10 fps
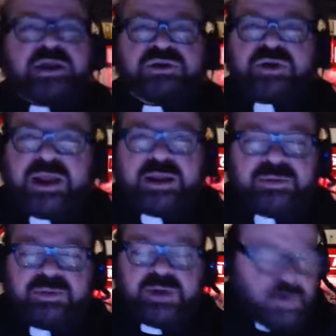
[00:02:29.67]
And
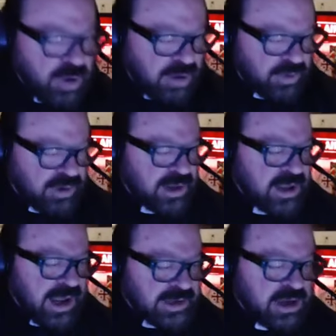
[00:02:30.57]
and you know, Barbara,
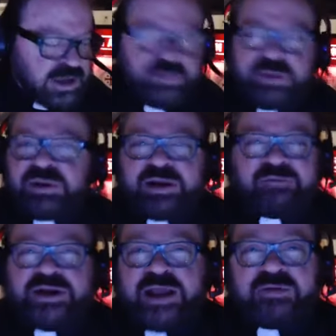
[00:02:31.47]
I talk to people
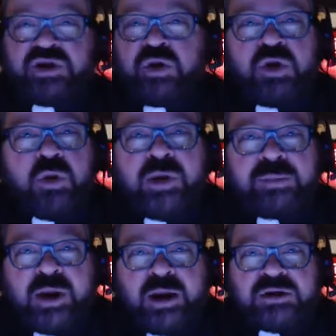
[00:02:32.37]
every day that don't know
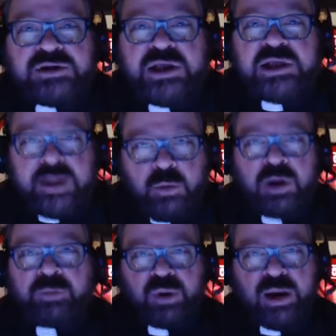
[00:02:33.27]
any prayers. They
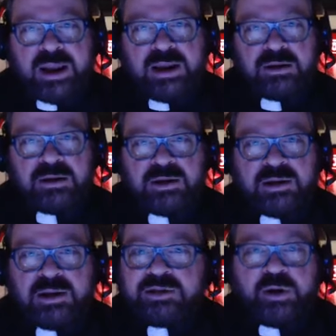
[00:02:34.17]
want to pray,
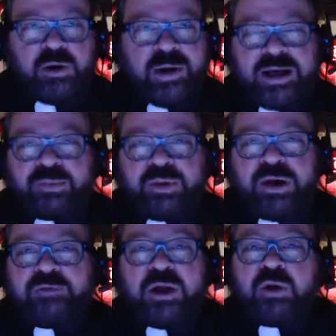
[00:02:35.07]
they don't know how to
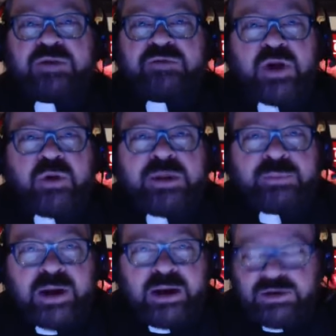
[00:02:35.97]
pray or they don't even know any
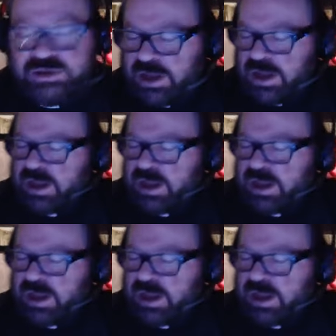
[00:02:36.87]
prayers.